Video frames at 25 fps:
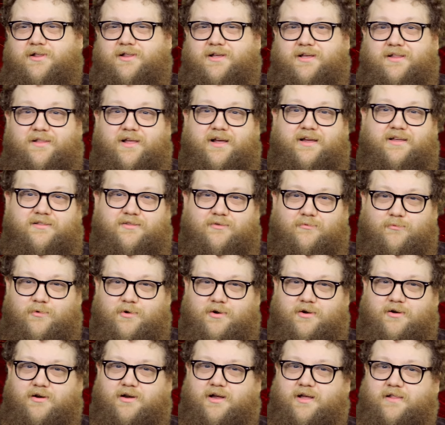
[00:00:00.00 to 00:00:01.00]
really liked the
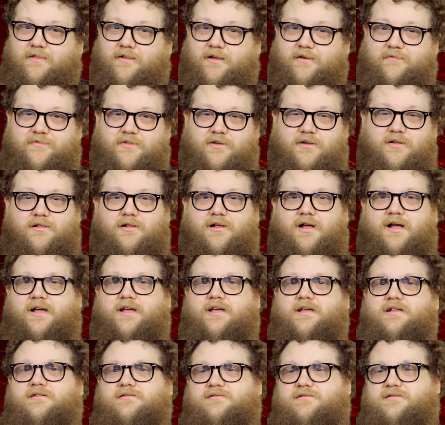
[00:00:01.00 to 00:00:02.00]
work. I love the
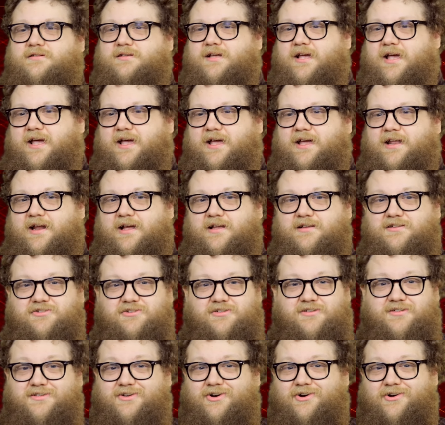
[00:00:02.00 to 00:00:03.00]
clients, and I
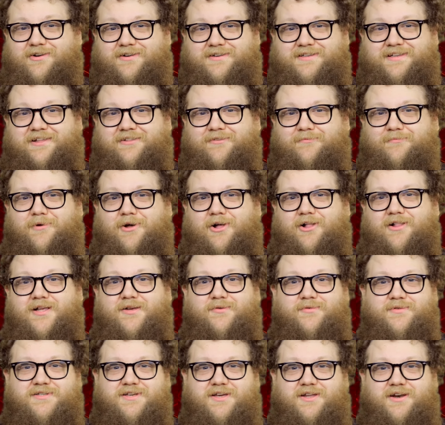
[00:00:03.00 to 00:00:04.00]
just started telling Paul he
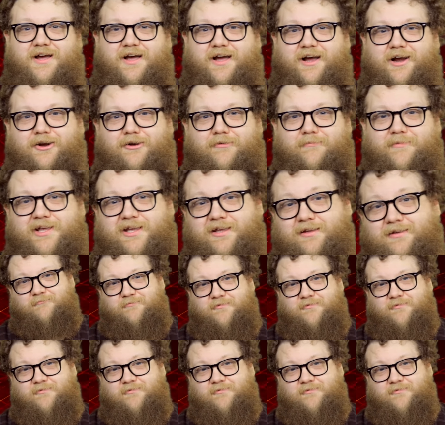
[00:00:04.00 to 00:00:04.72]
was gonna hire me.